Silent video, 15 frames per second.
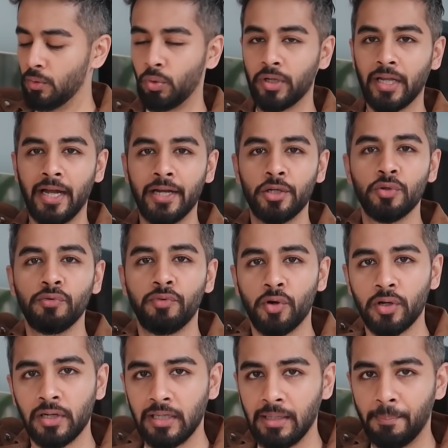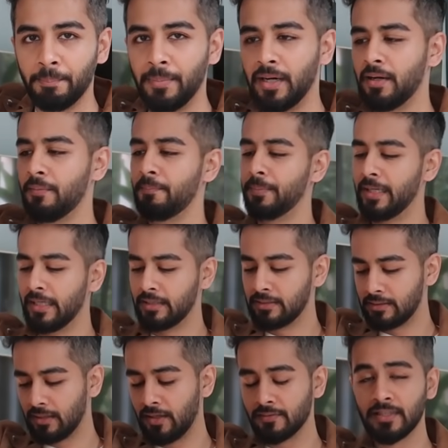What I do for lamba, big
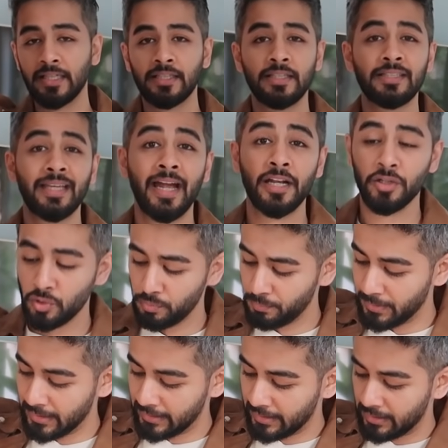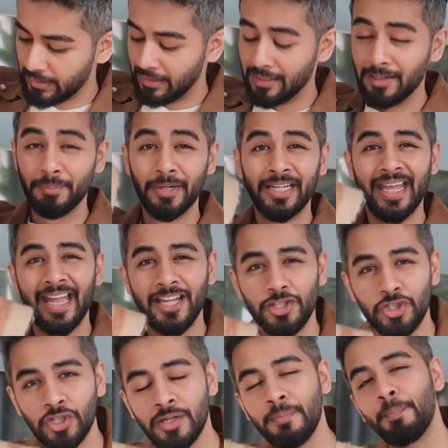scarves like this and to make it a little bit
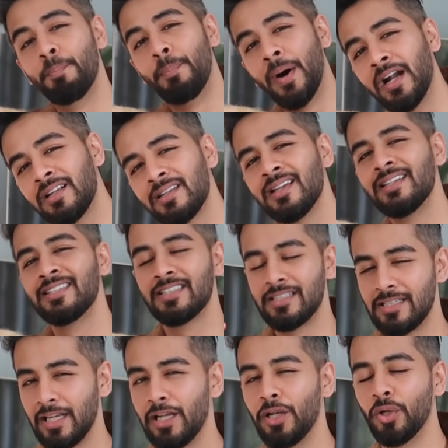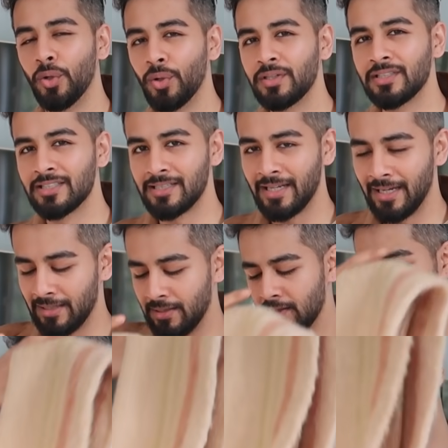edgier but still look
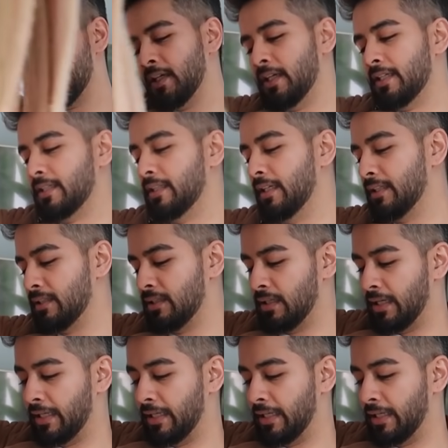stylish is this.